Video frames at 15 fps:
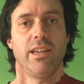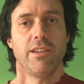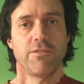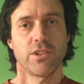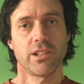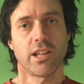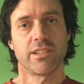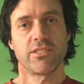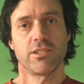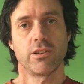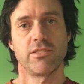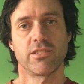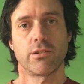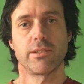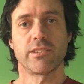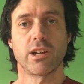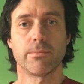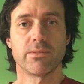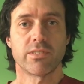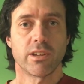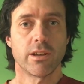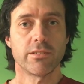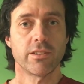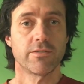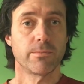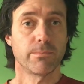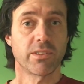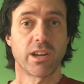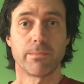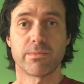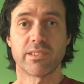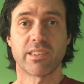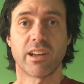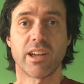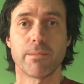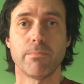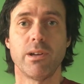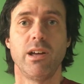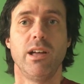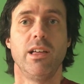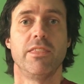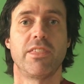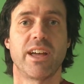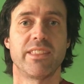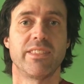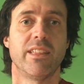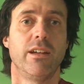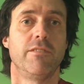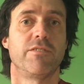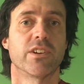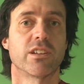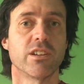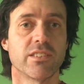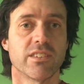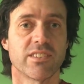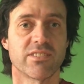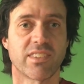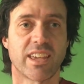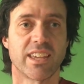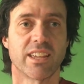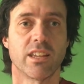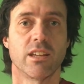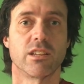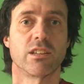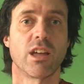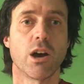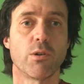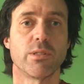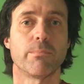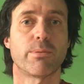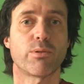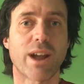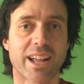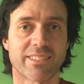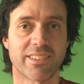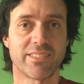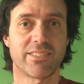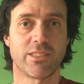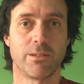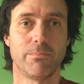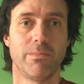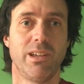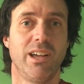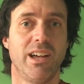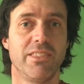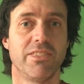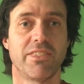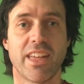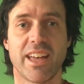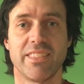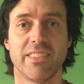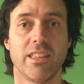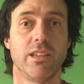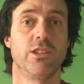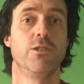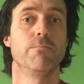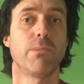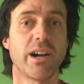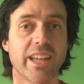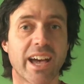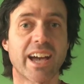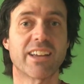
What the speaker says: if you like to use your underarm serves from time to time, then for goodness sake, go and practice them, and then you might